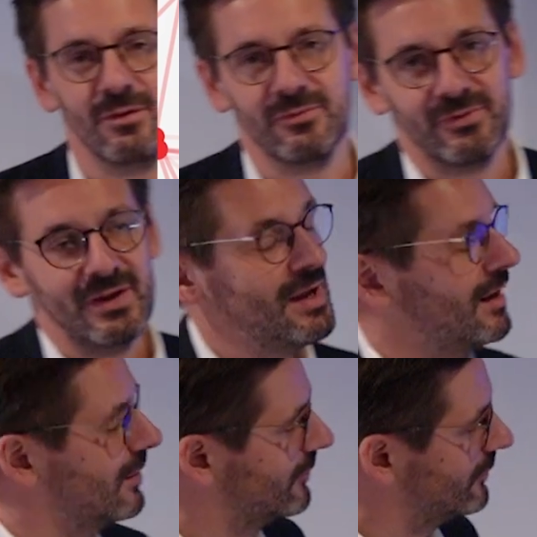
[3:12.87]
of
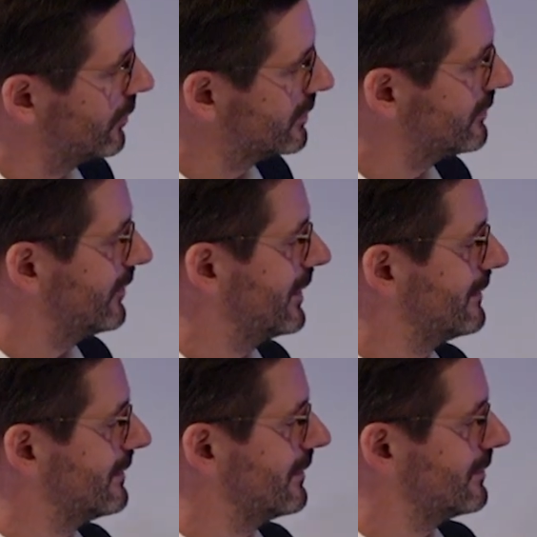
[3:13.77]
front
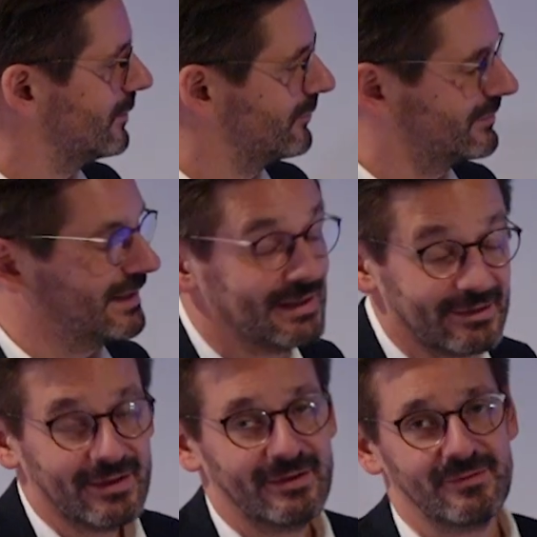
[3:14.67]
faces, of
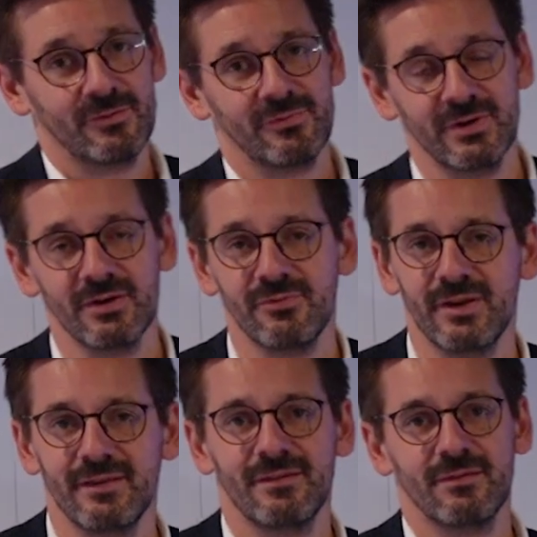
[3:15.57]
tailgates, of rear
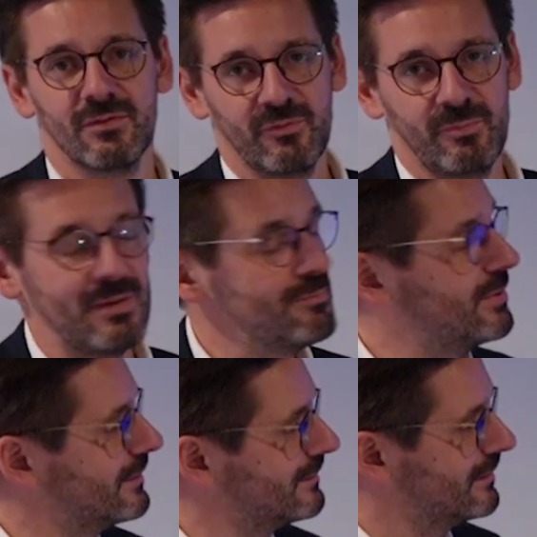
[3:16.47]
faces, of
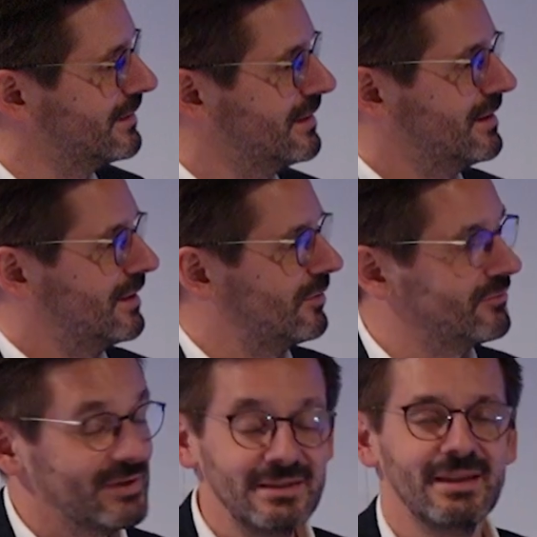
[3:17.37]
bumpers,
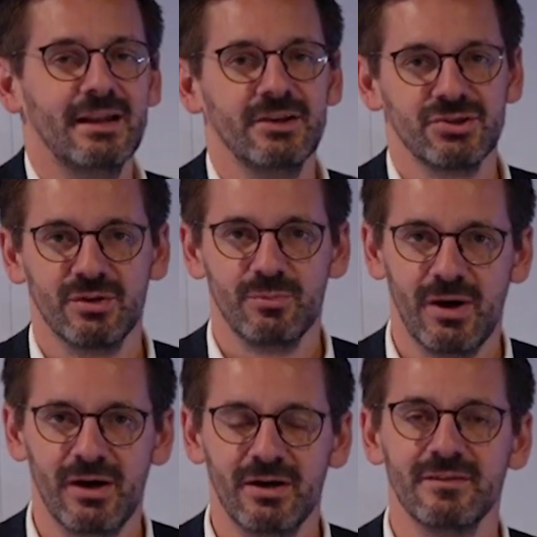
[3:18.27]
of intelligent
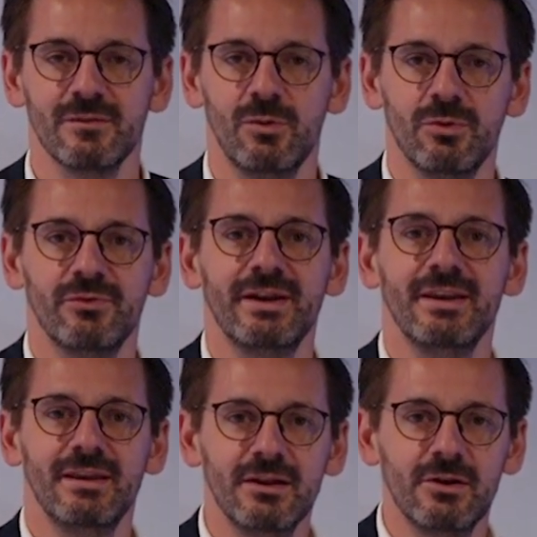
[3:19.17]
parts,
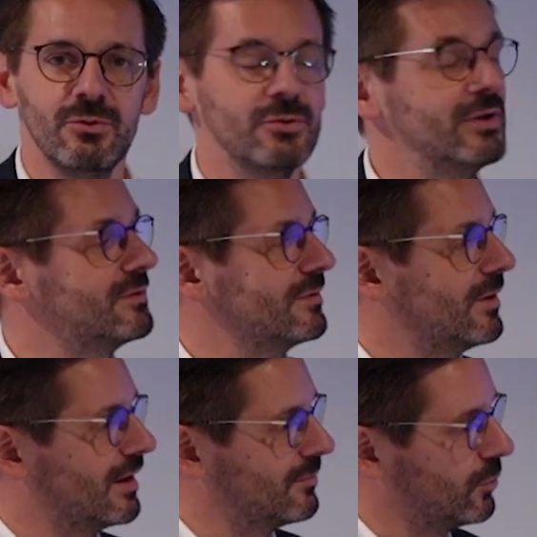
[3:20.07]
already included
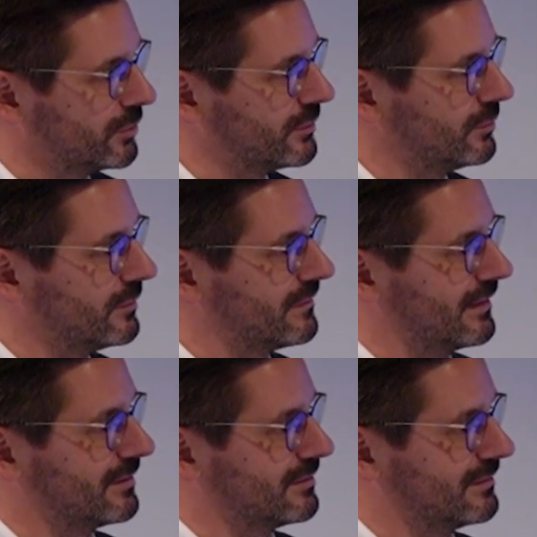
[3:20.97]
modules
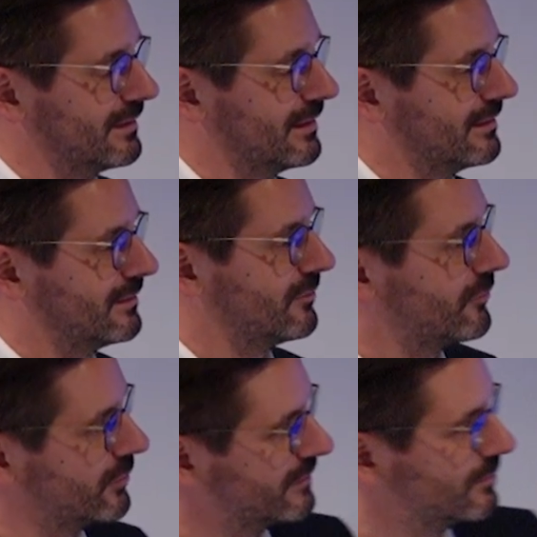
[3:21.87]
and the
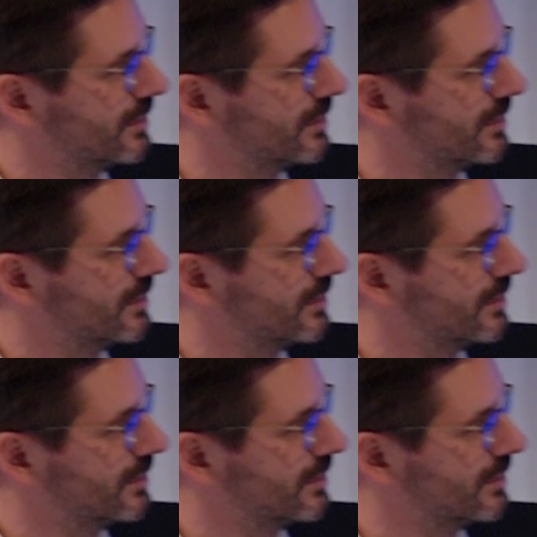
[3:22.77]
first